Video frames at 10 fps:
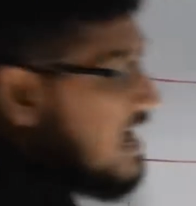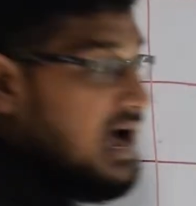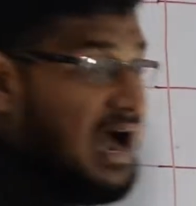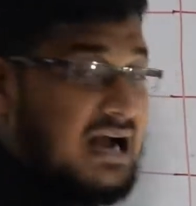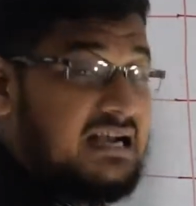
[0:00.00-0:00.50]

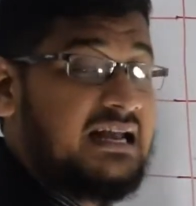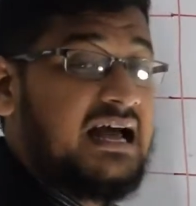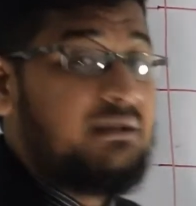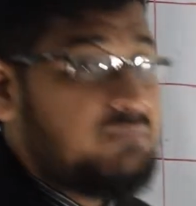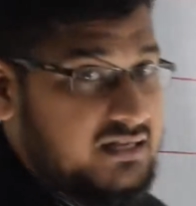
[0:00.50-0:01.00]

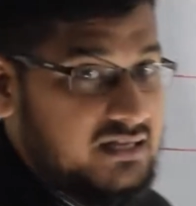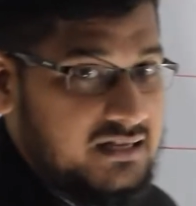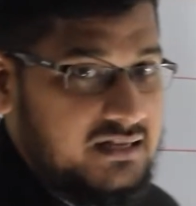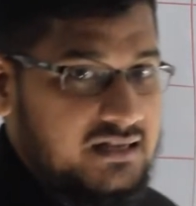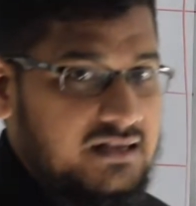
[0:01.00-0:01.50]
undamped
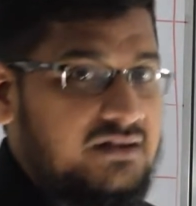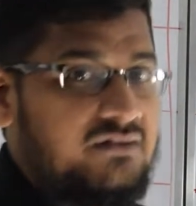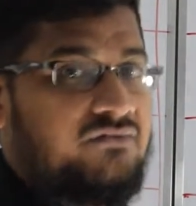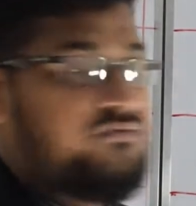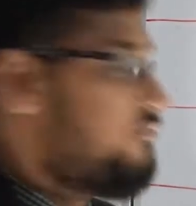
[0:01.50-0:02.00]

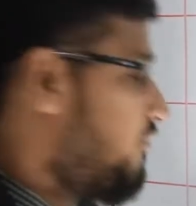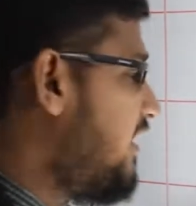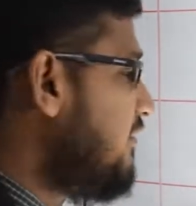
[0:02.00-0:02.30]
free